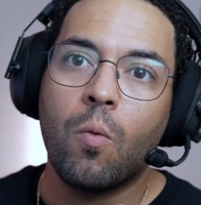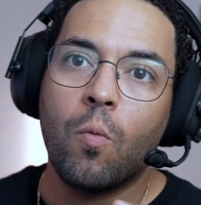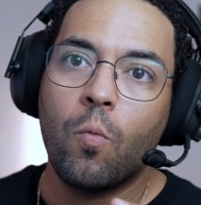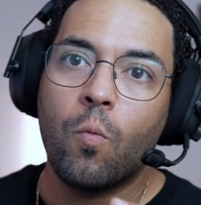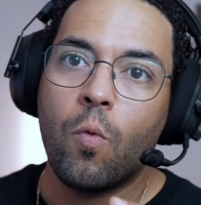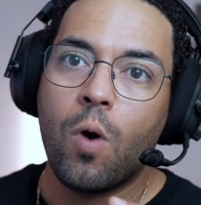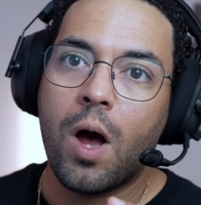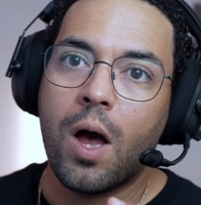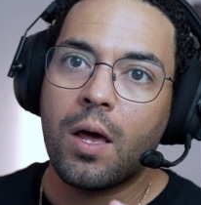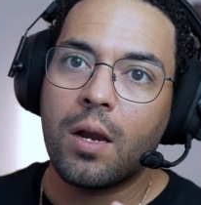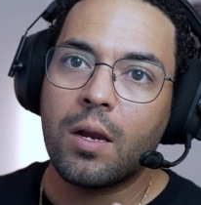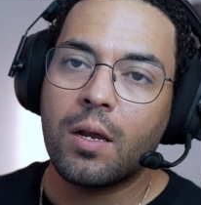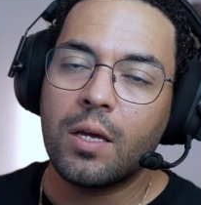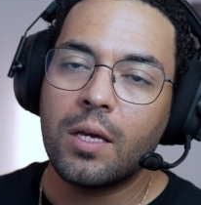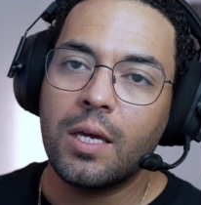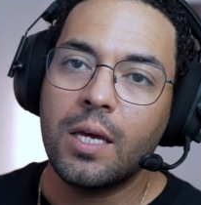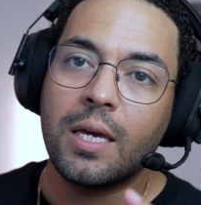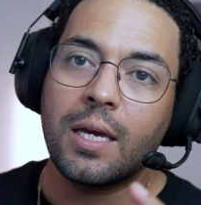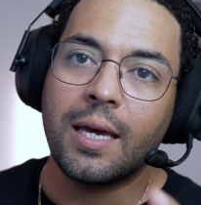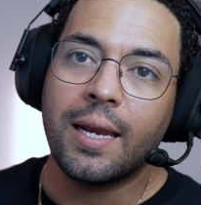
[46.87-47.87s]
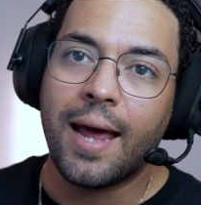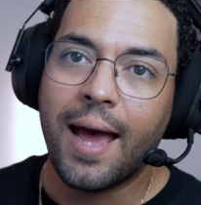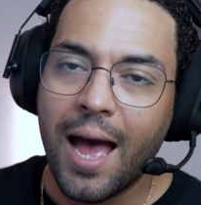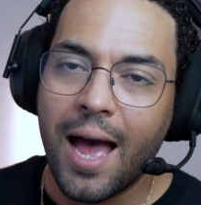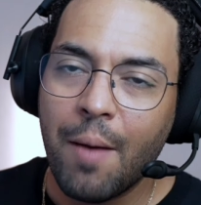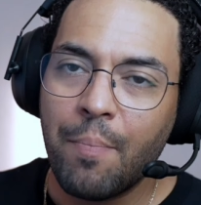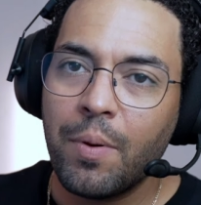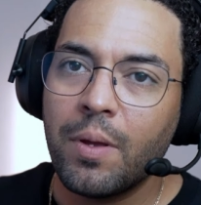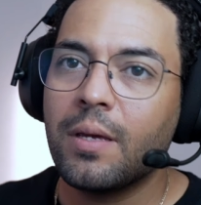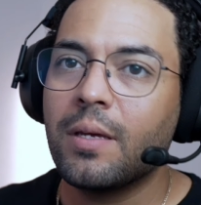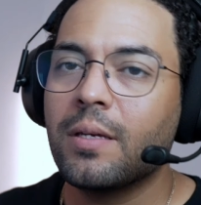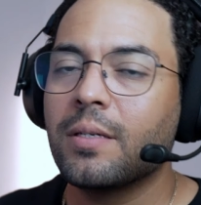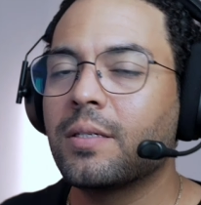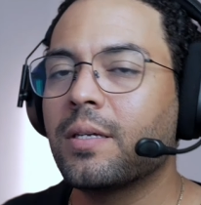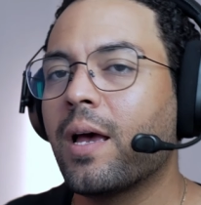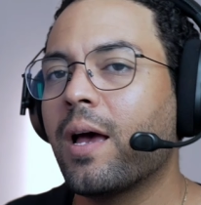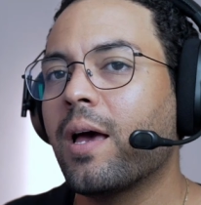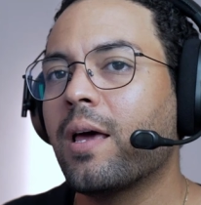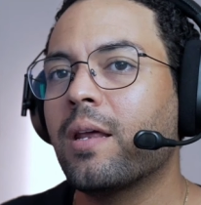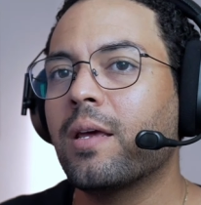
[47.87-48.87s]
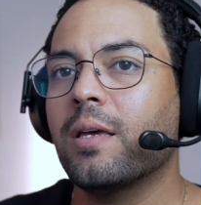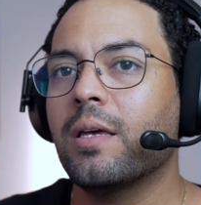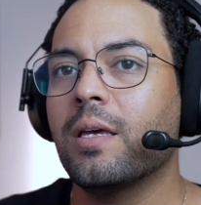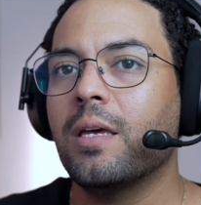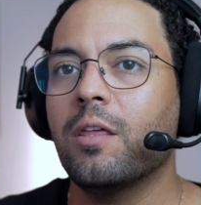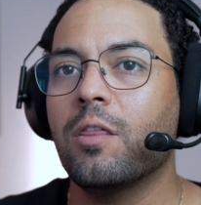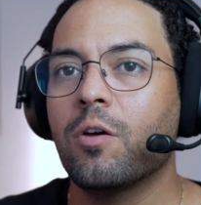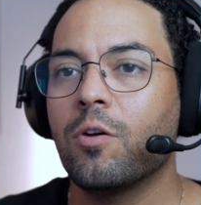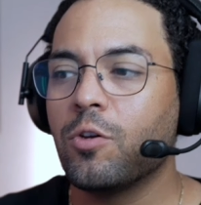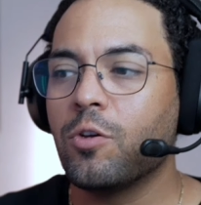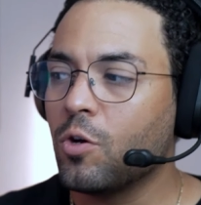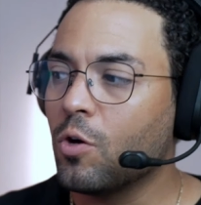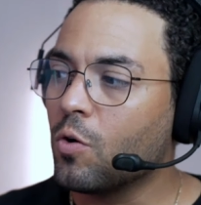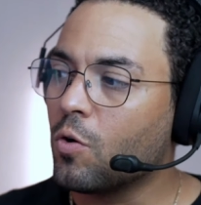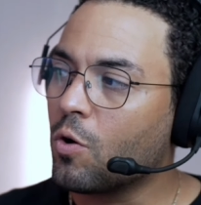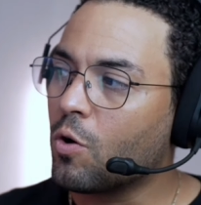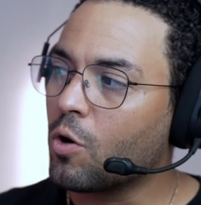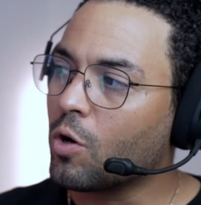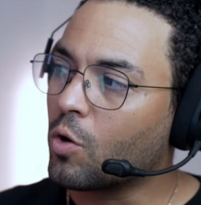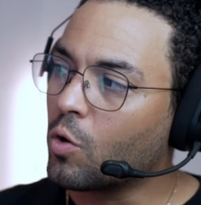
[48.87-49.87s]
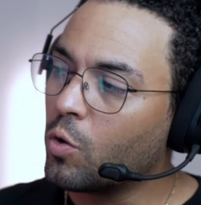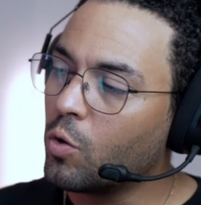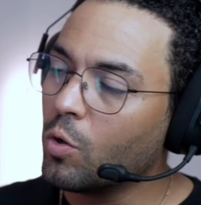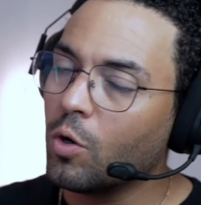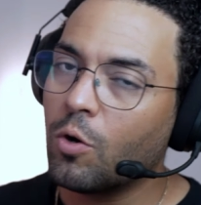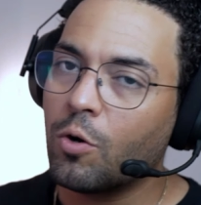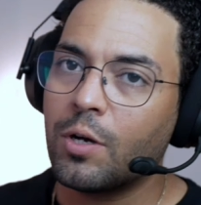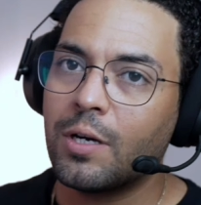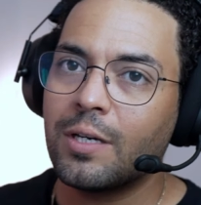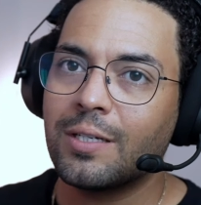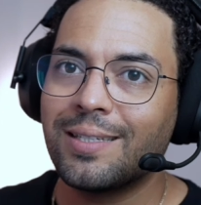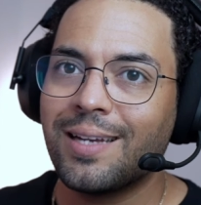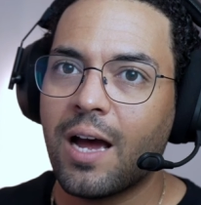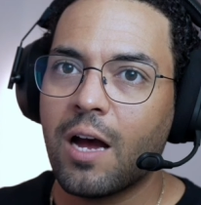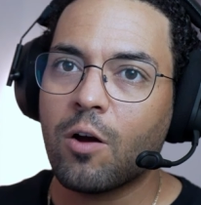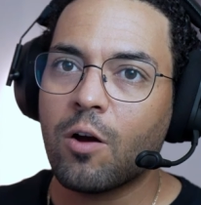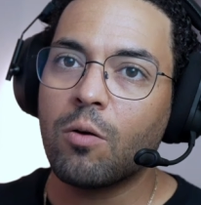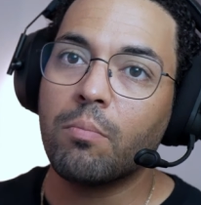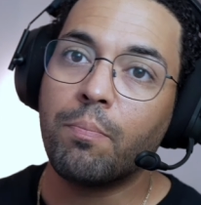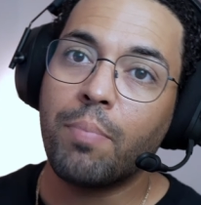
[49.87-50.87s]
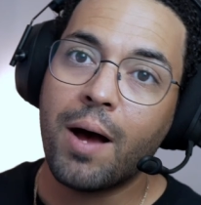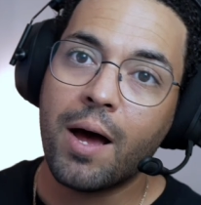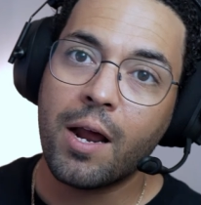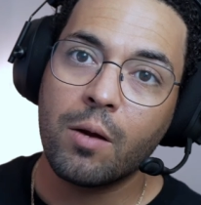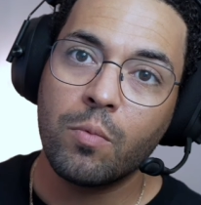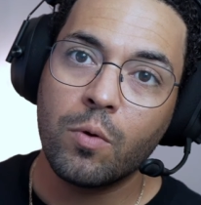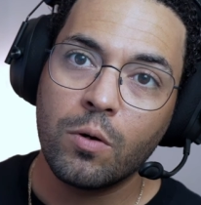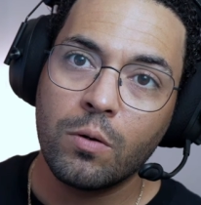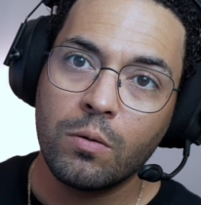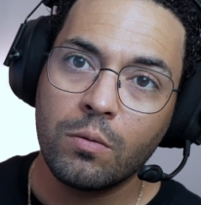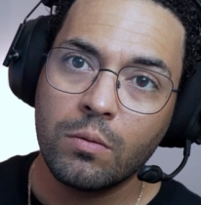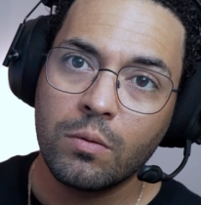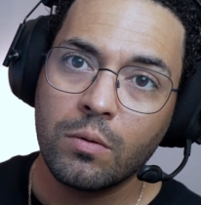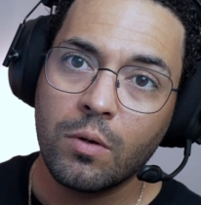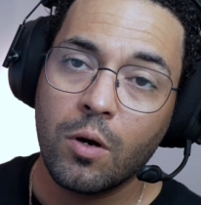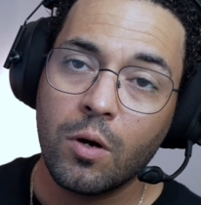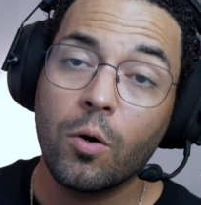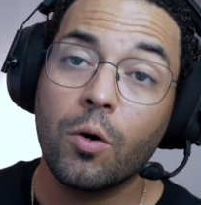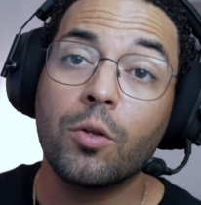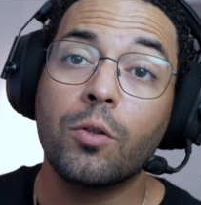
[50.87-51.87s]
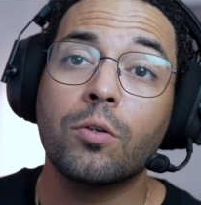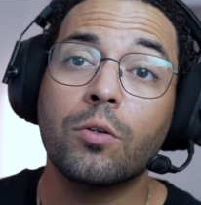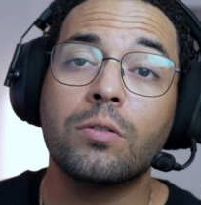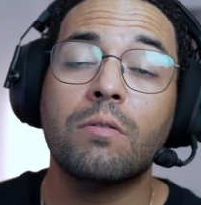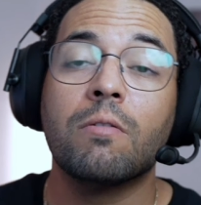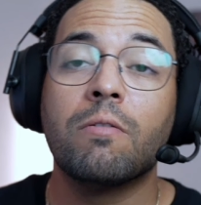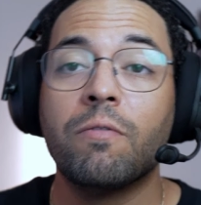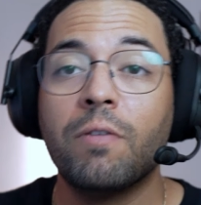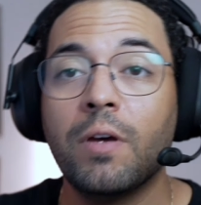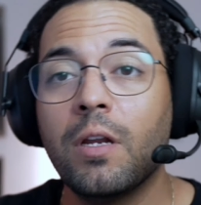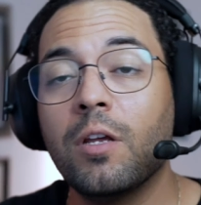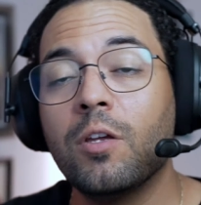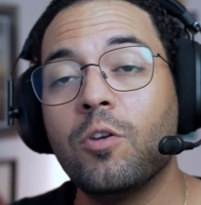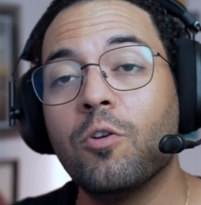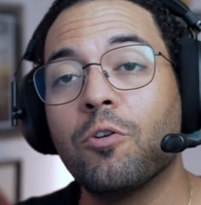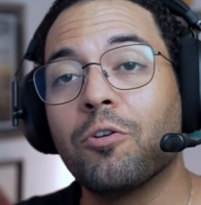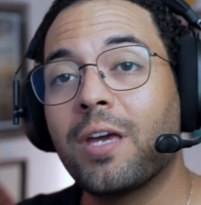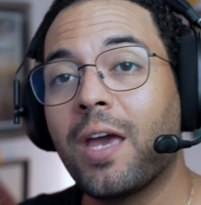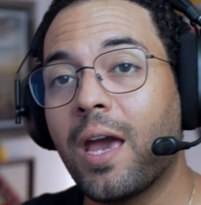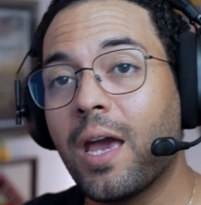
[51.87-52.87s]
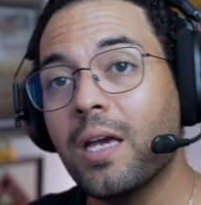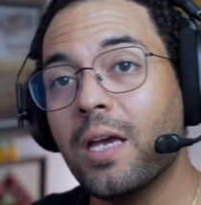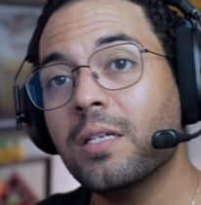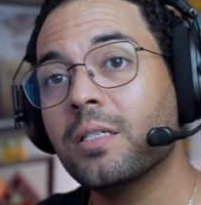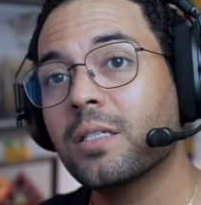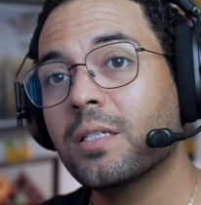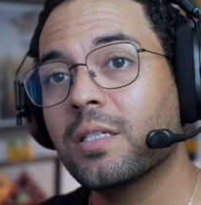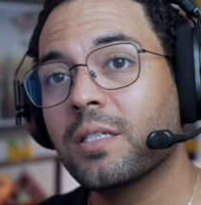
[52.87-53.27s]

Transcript: What it can happen is that either your cooler is not compatible or it doesn't fit your case.